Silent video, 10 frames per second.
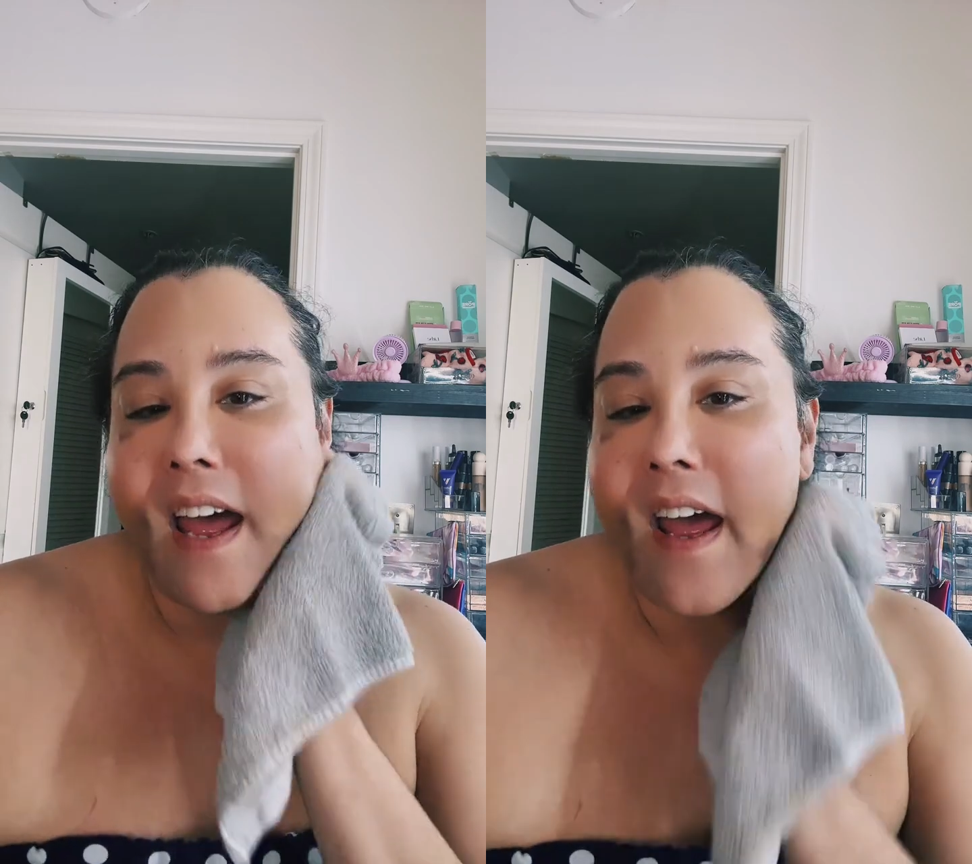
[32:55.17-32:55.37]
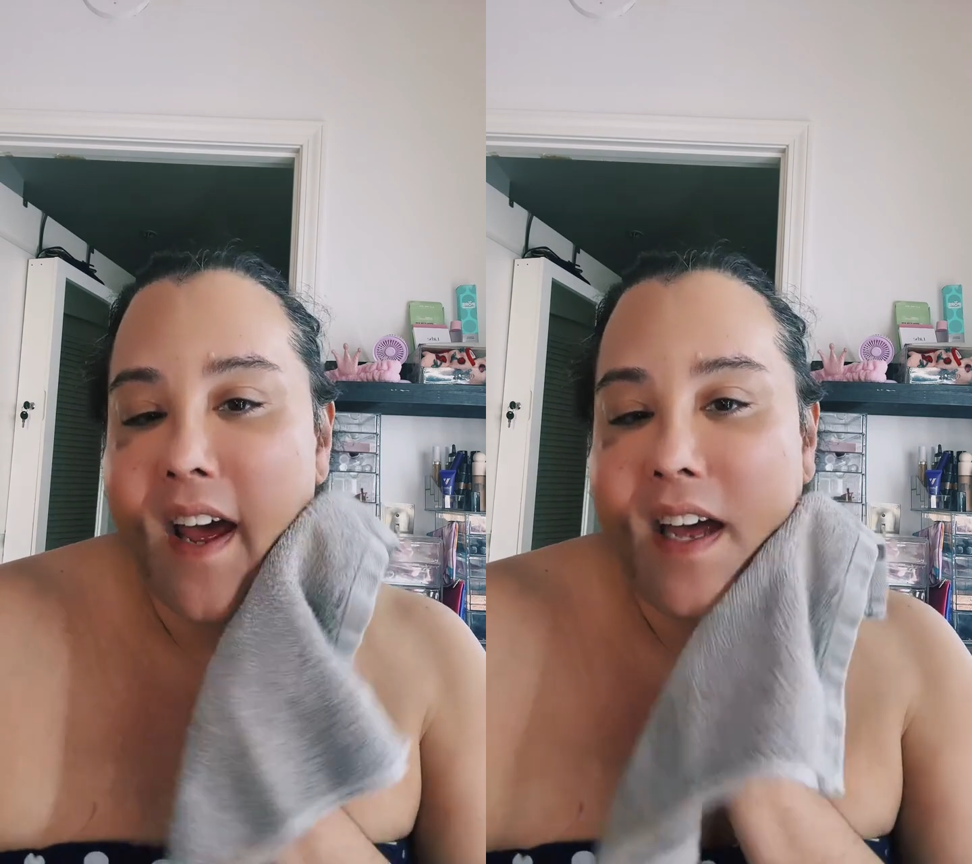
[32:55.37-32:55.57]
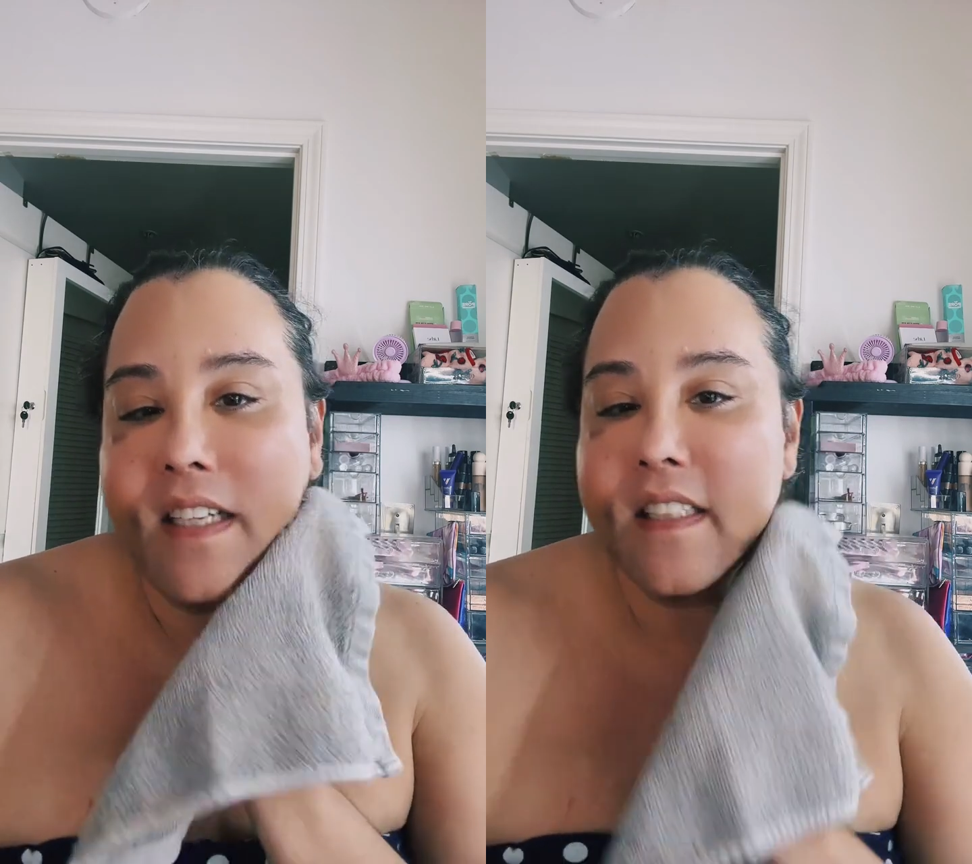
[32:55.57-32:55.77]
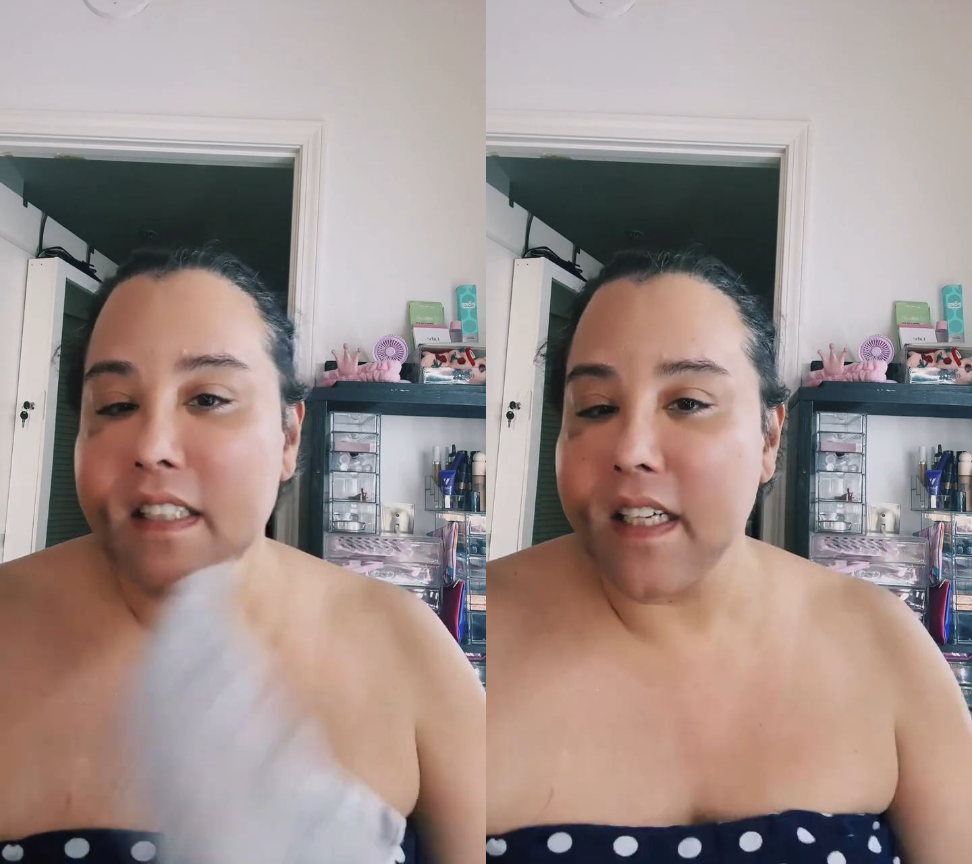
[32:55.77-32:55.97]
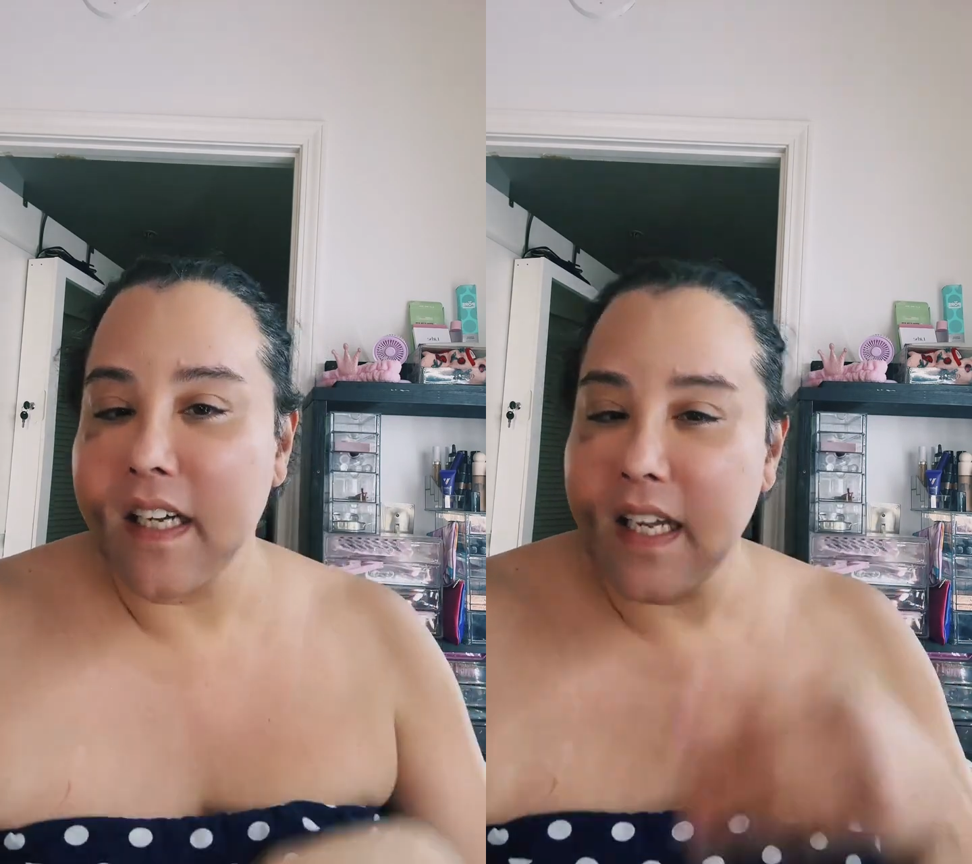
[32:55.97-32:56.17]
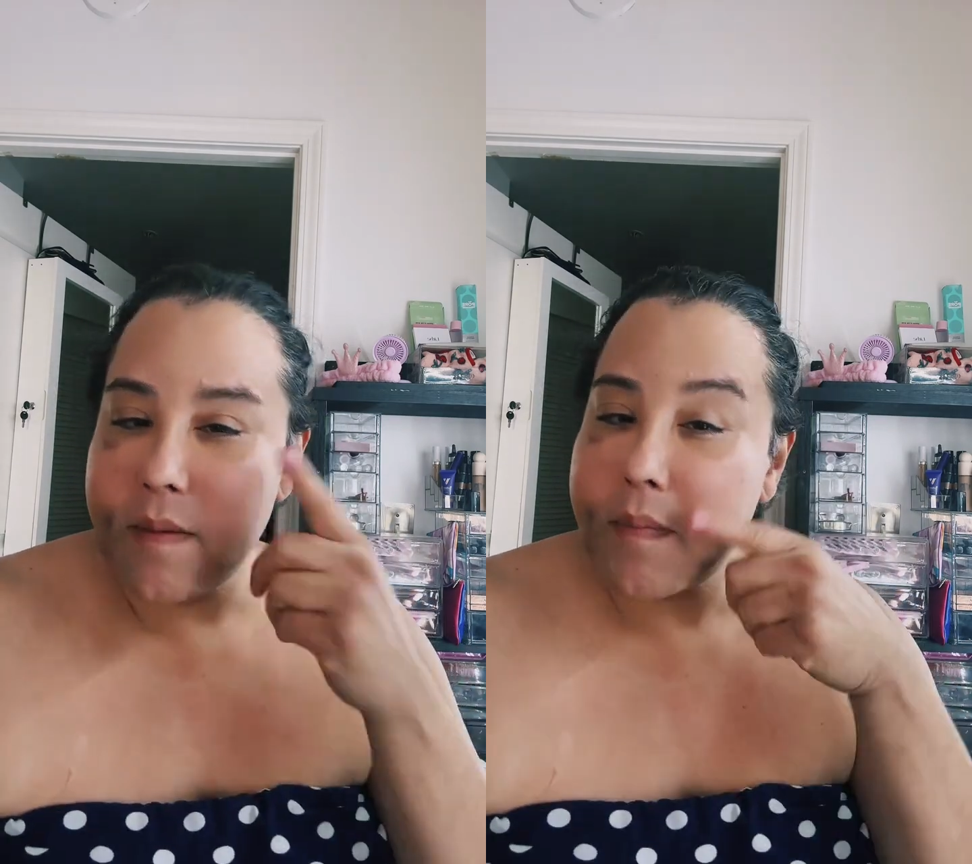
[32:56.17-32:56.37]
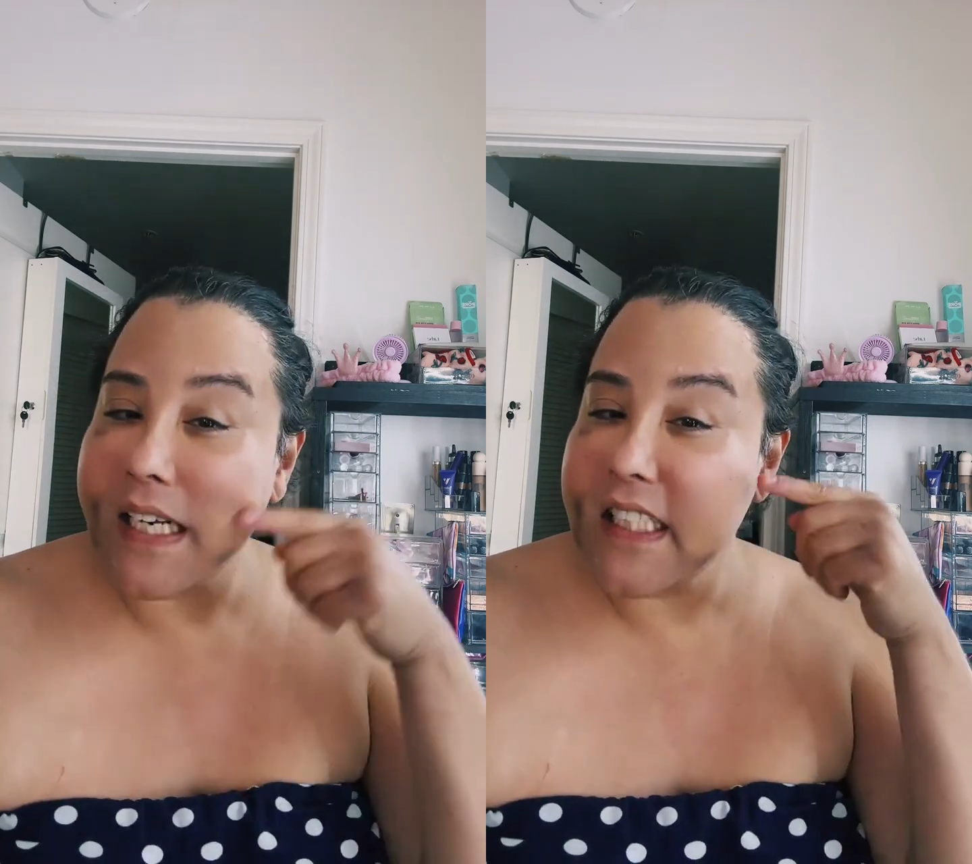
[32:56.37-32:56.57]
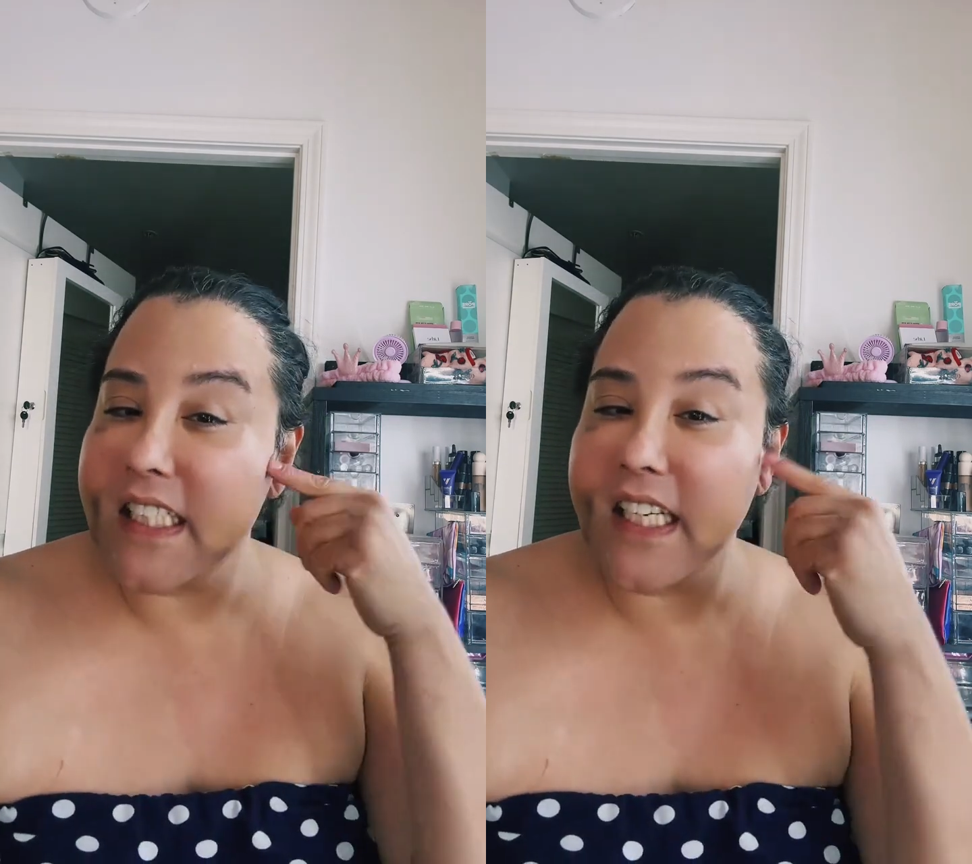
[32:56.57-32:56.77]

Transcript: And in my